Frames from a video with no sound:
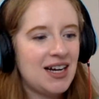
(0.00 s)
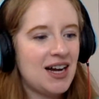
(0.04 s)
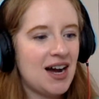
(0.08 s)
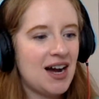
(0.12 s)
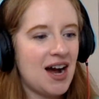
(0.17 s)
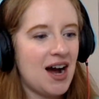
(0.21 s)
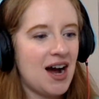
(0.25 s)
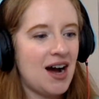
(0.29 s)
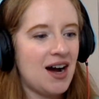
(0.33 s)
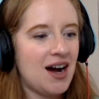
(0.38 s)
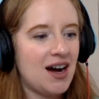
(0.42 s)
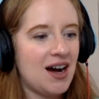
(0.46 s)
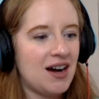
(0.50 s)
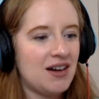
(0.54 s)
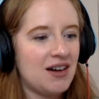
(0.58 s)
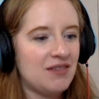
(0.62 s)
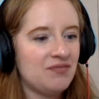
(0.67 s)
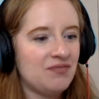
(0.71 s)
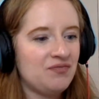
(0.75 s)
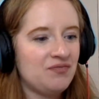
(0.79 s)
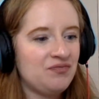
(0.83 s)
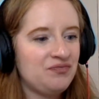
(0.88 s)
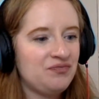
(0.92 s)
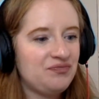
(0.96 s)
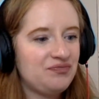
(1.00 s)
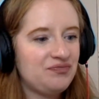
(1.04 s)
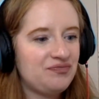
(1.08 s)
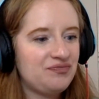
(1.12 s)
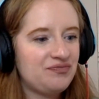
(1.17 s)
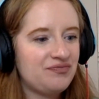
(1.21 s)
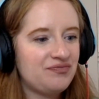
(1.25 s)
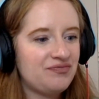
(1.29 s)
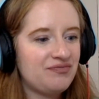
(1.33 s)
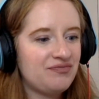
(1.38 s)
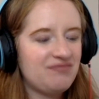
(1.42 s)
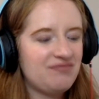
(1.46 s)

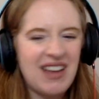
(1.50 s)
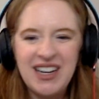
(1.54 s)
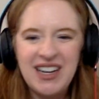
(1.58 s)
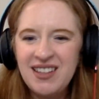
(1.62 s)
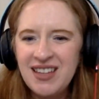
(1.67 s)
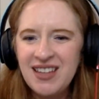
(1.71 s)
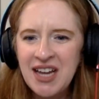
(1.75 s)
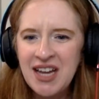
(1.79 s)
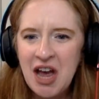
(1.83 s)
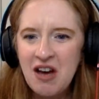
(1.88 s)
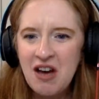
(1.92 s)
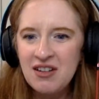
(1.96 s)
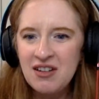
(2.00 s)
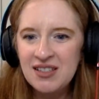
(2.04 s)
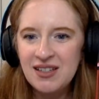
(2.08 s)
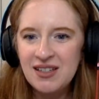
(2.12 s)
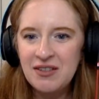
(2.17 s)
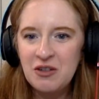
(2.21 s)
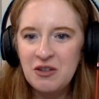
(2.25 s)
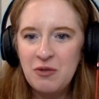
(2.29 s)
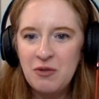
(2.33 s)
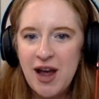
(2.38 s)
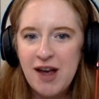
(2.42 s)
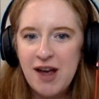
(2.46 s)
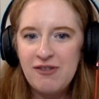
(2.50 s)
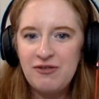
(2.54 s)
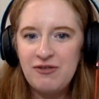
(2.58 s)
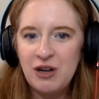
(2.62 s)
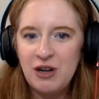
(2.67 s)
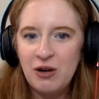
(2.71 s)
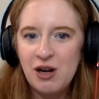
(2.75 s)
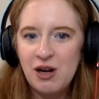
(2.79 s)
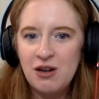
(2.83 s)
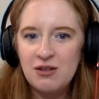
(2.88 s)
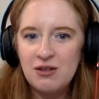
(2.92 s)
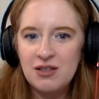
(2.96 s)
Anything else in the way of
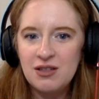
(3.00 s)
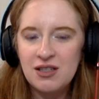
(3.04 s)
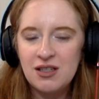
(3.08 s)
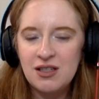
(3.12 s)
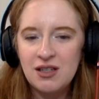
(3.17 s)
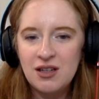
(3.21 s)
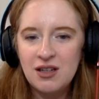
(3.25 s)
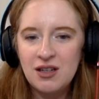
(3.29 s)
photos?